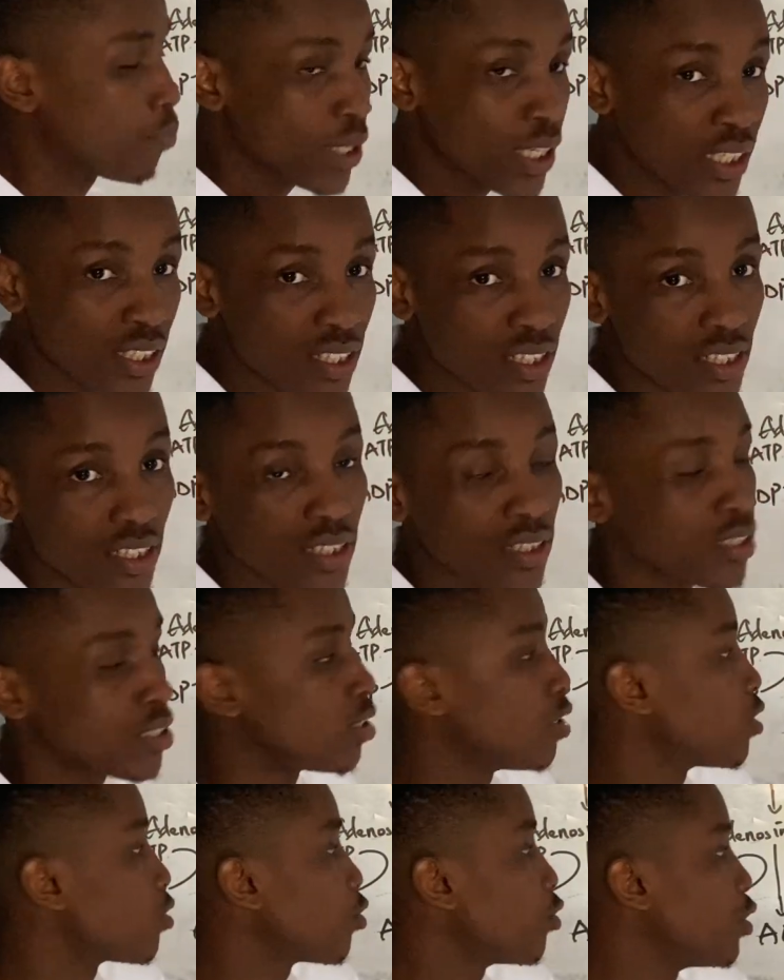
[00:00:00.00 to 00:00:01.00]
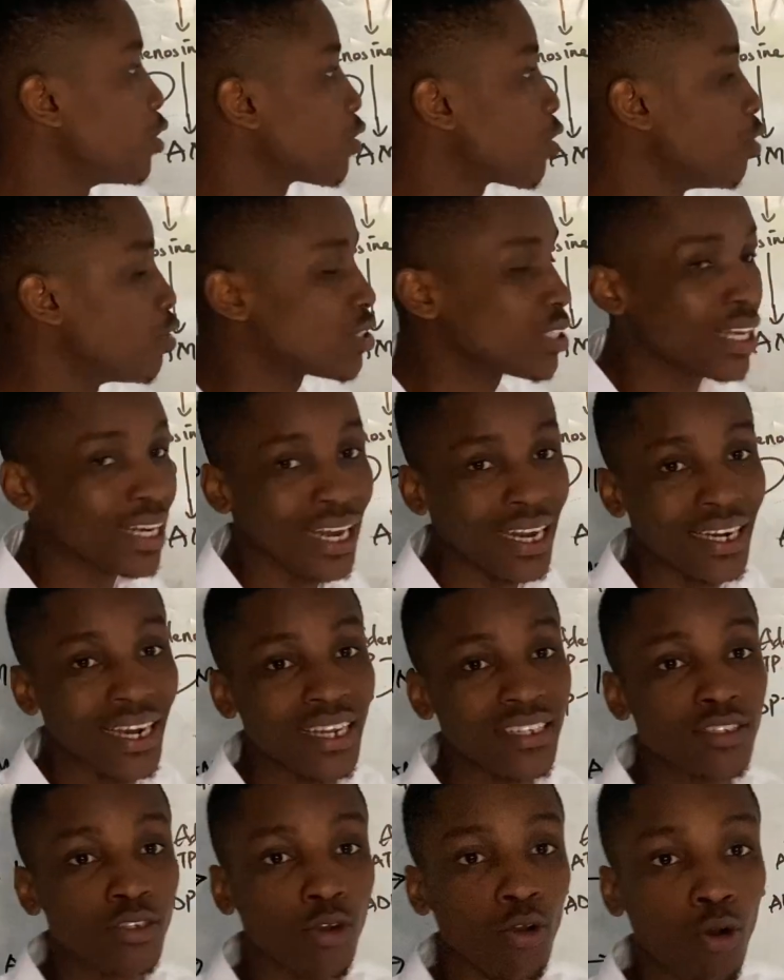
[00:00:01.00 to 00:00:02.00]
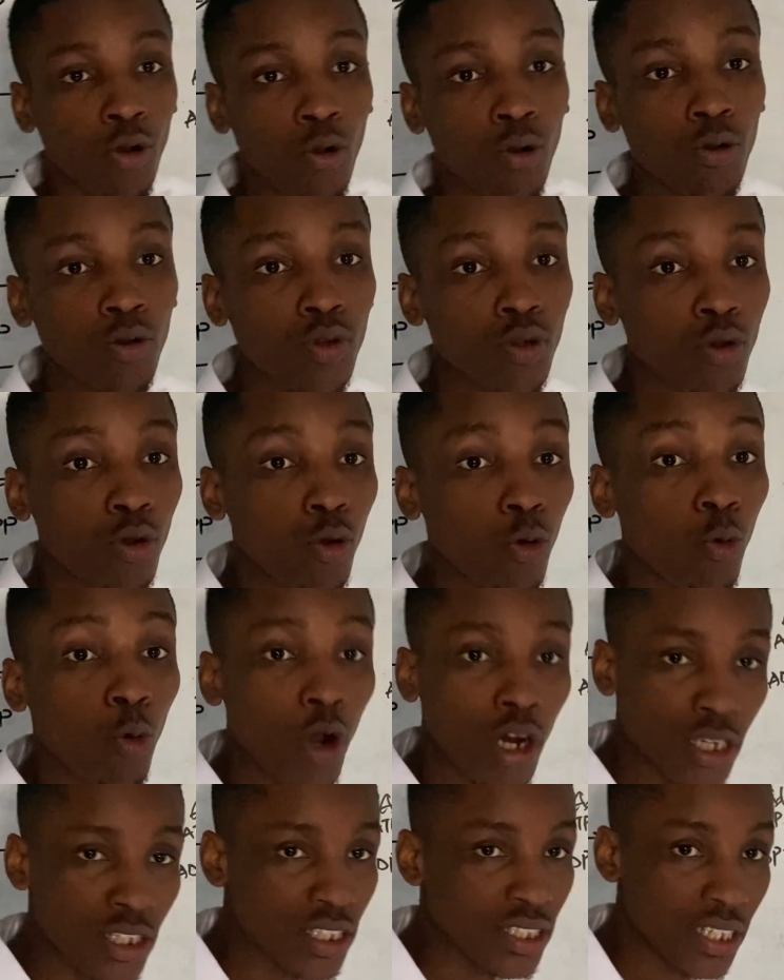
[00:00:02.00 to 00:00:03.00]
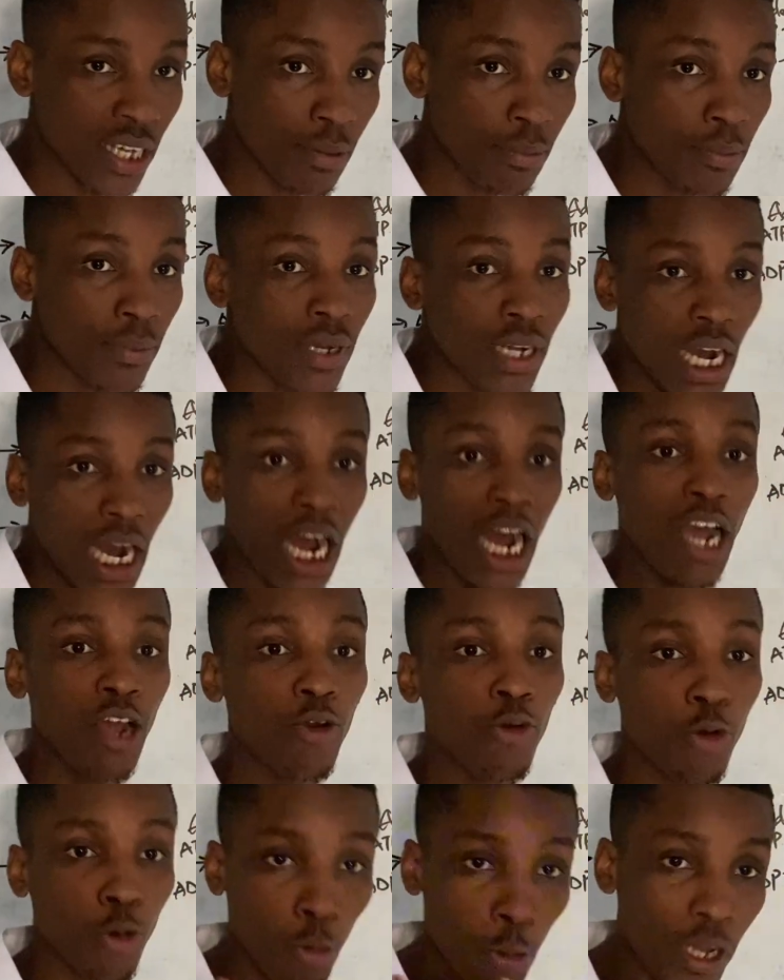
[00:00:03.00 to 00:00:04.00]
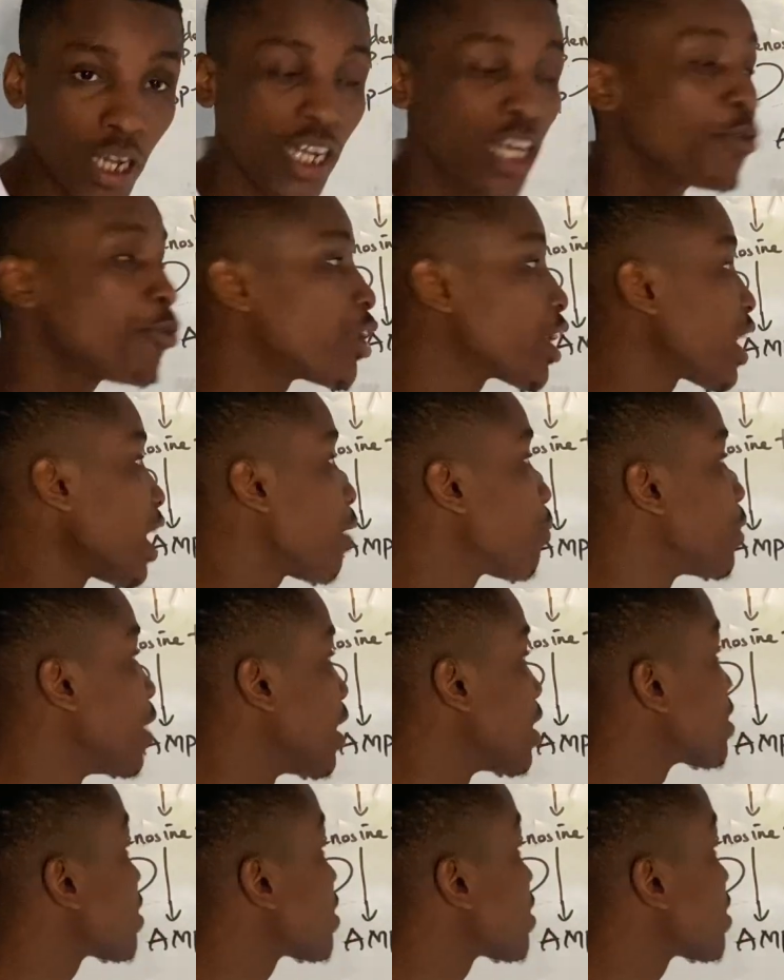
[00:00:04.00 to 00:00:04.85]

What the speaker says: base the nucleotide, and that's called one step. I will quickly recap